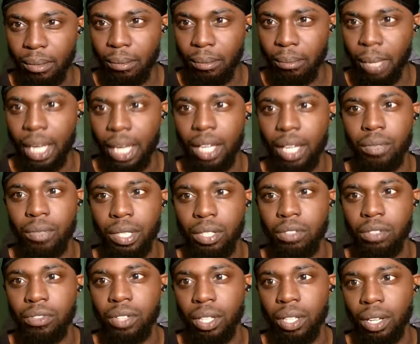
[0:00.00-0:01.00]
make it real
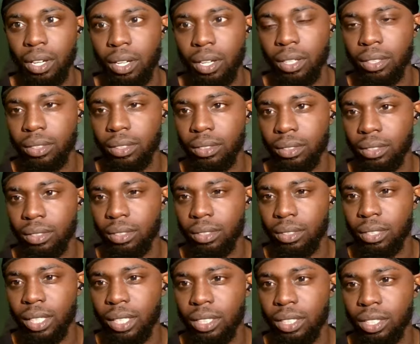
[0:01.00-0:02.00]
for y'all.
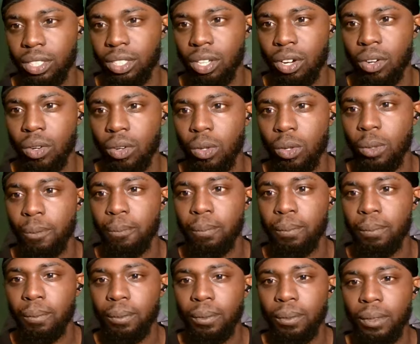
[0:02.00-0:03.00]
All right. So
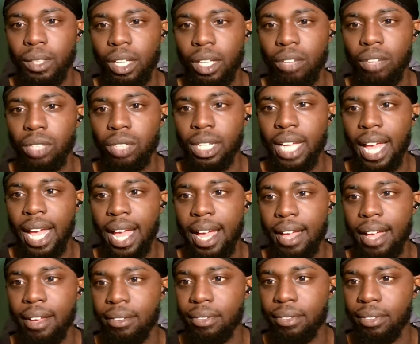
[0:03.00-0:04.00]
if we
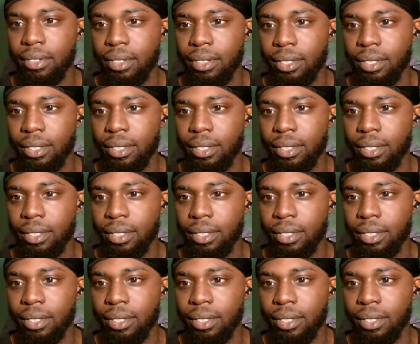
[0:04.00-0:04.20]
have